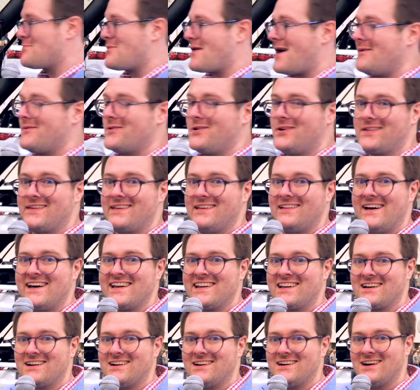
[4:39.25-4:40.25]
Probably only
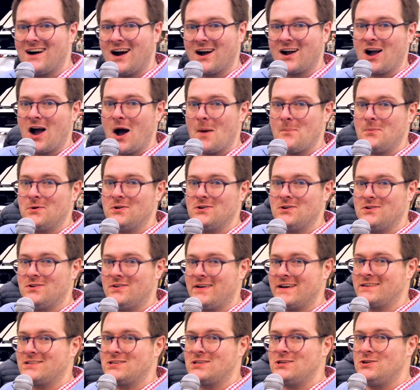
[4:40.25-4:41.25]
like a couple,
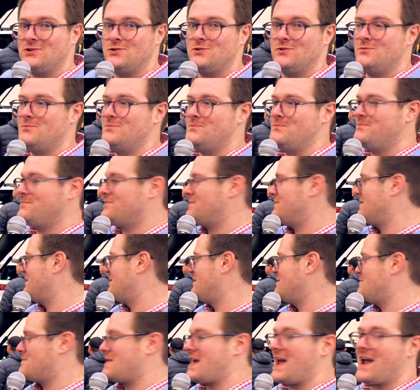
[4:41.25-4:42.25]
like 2
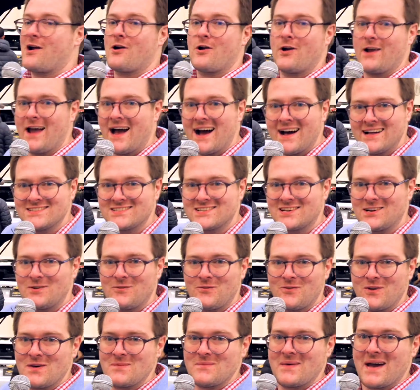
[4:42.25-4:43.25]
carry-ons could
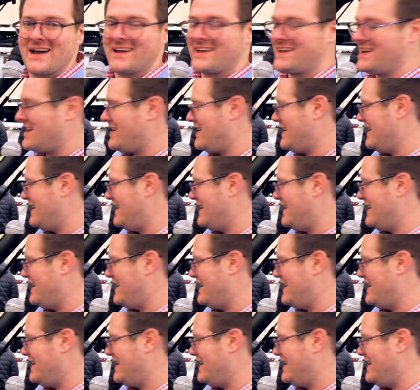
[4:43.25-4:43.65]
fit back here.